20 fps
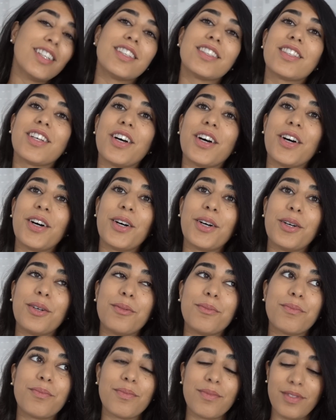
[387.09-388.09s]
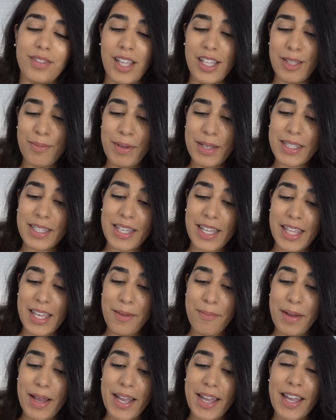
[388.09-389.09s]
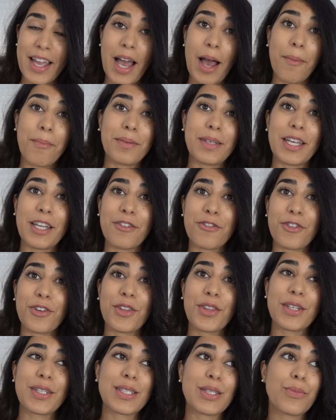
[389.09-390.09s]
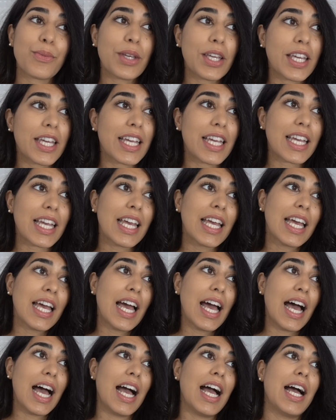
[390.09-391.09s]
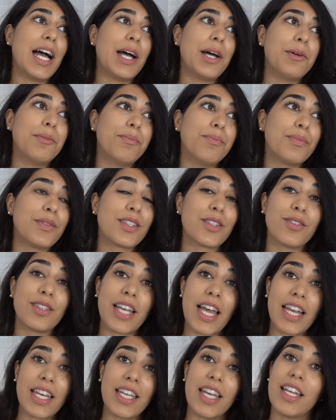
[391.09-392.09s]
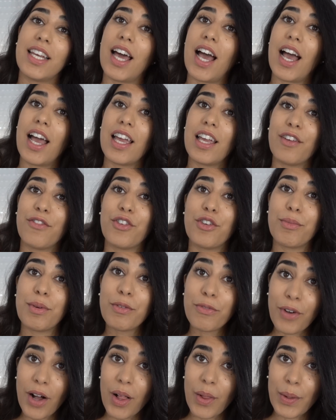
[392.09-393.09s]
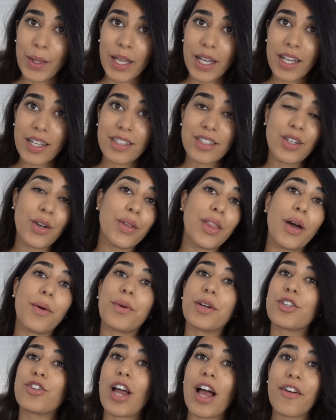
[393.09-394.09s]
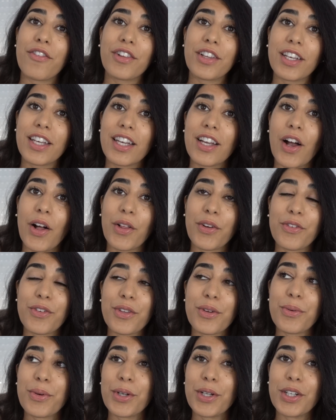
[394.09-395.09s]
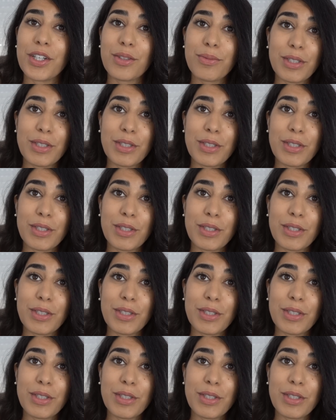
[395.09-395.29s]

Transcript: So that's basically my update for this week. So Danny and I, if you've been following us, know that we're traveling all over the world.